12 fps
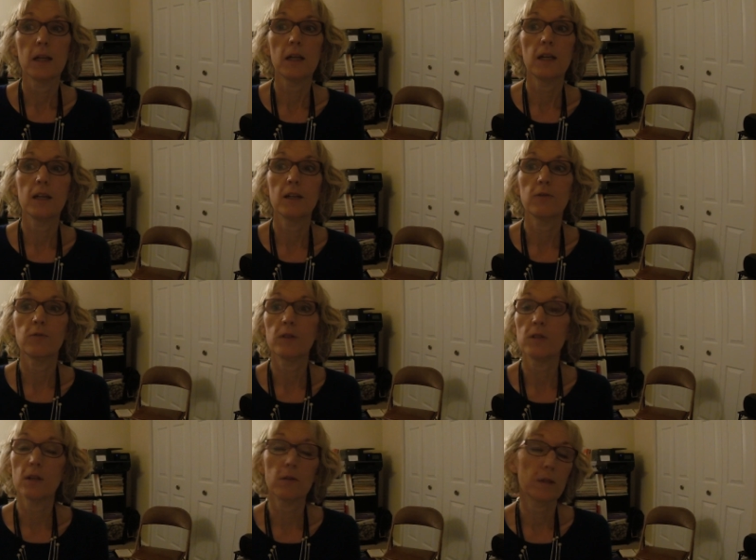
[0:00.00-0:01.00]
If
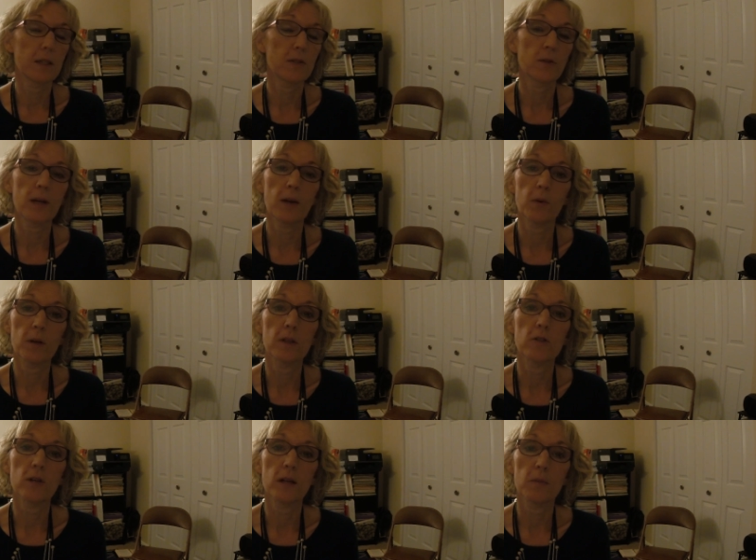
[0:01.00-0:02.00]
you don't, that's okay. We're going
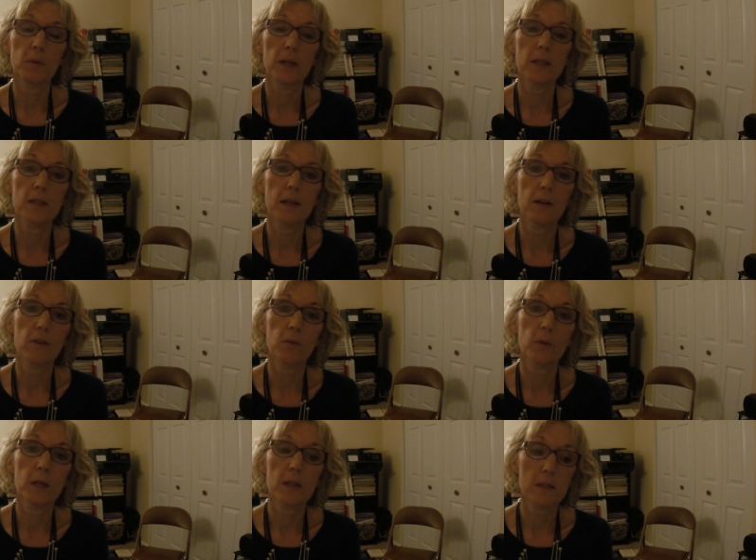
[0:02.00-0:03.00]
to try to play it together
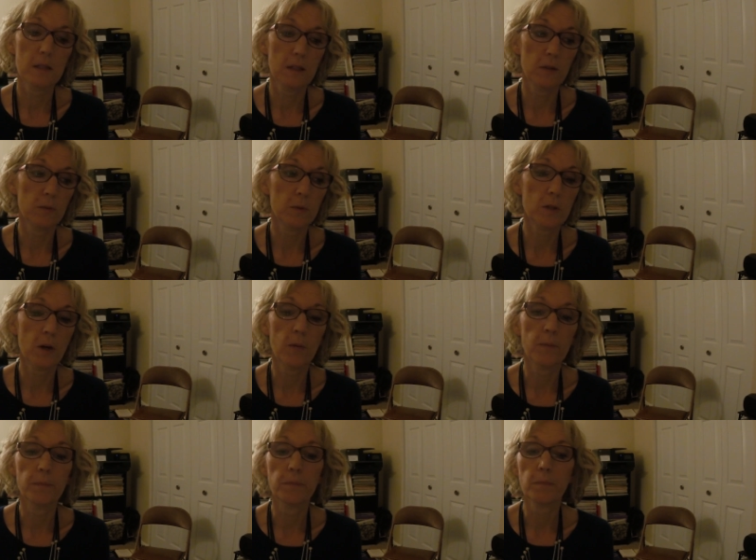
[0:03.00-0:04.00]
when I see you.
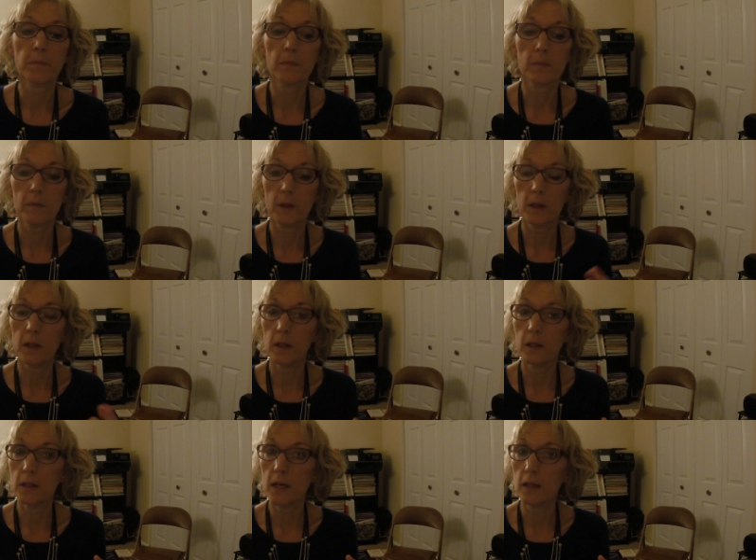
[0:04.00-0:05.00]
So,
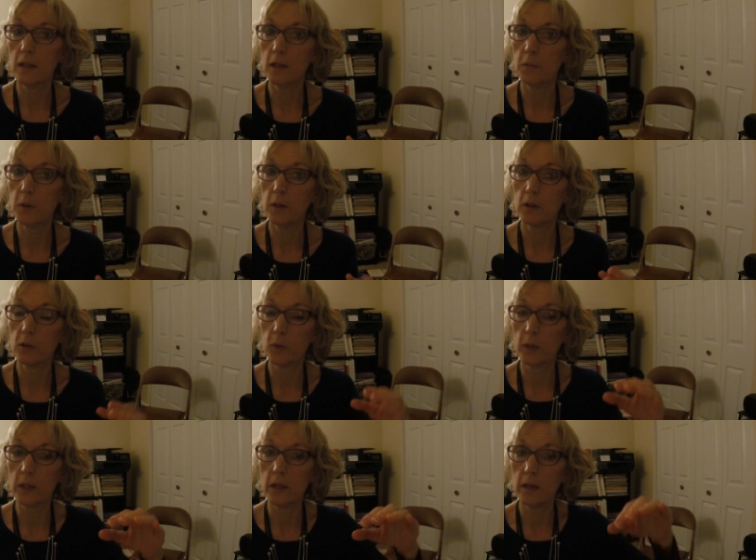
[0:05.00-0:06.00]
a technique book, you're
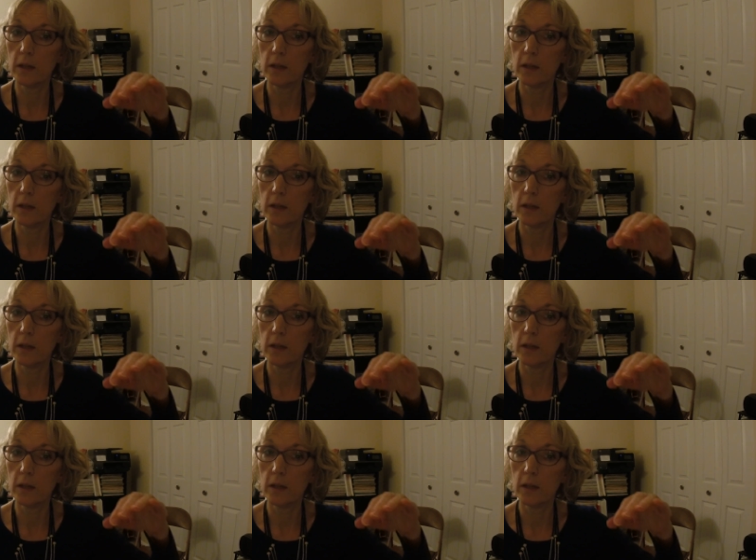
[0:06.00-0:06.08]
working